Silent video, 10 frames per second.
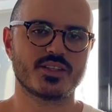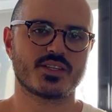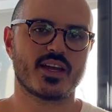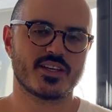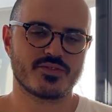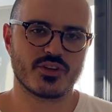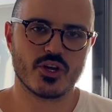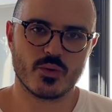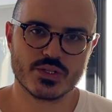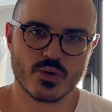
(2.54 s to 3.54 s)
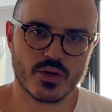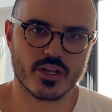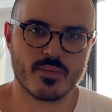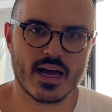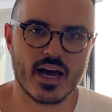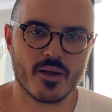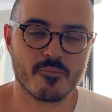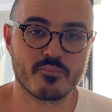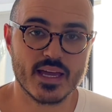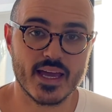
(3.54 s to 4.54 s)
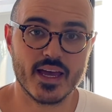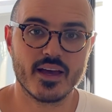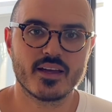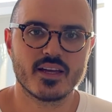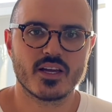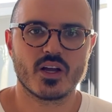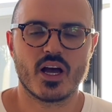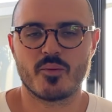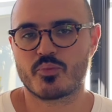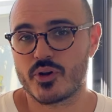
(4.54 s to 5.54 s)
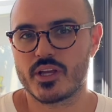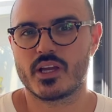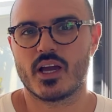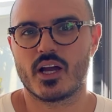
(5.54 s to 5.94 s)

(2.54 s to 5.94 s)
today's video we're talking about Bear, a pretty